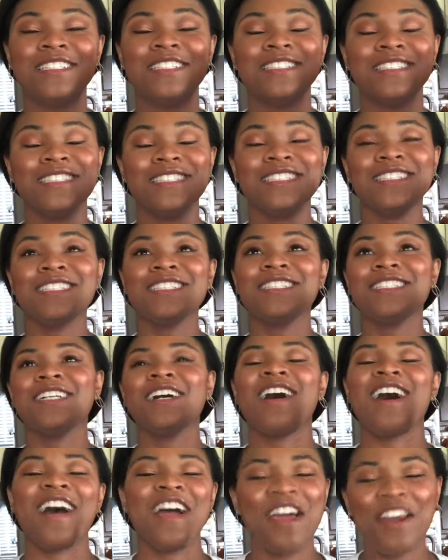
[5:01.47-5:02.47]

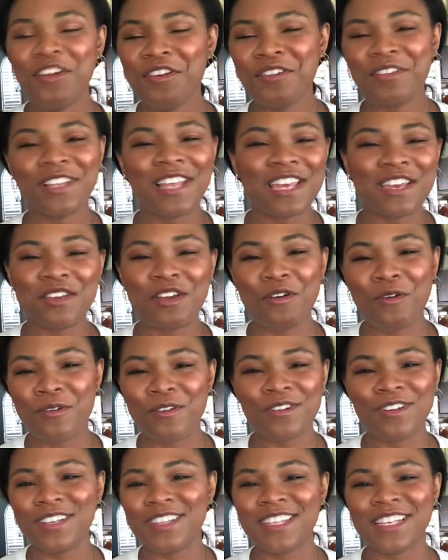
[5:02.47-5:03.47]
I don't like
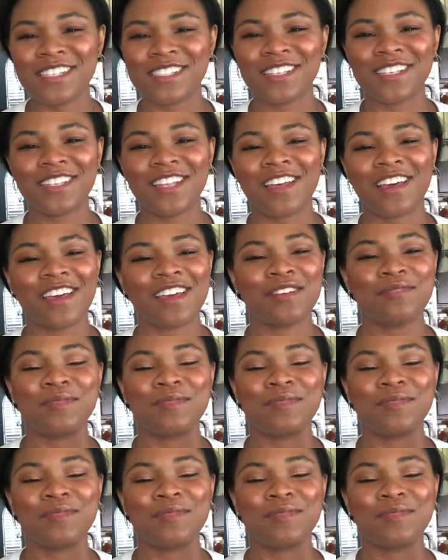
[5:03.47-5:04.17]
ordering things online